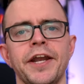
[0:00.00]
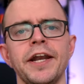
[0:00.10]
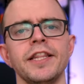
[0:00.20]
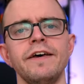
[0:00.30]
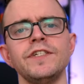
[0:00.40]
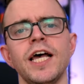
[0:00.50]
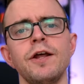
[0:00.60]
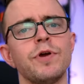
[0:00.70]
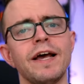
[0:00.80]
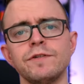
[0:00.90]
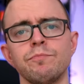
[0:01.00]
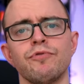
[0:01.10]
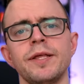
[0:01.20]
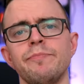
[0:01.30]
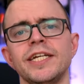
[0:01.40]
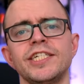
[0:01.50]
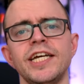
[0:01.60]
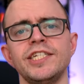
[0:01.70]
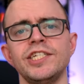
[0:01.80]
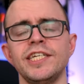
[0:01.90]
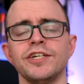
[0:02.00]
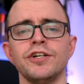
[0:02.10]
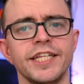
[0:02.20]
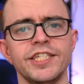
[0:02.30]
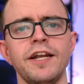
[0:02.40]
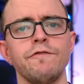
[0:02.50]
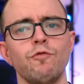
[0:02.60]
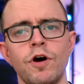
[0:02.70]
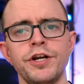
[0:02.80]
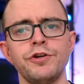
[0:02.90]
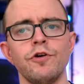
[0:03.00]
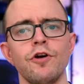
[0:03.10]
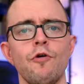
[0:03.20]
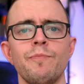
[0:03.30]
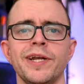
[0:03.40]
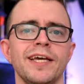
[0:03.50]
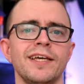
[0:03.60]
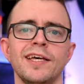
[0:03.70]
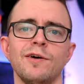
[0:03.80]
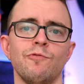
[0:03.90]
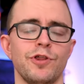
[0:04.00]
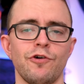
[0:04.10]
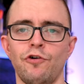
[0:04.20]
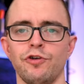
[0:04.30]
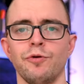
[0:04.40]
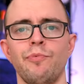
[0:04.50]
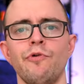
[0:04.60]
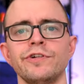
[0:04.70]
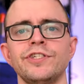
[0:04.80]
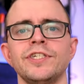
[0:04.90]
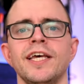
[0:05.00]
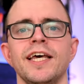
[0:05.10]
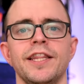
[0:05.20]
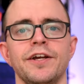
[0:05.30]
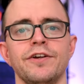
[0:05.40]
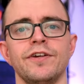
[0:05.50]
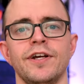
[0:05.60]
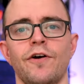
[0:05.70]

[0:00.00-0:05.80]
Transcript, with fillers: And on the left side, we have some pretty big changes here. Instead of one door opening with all your ports, there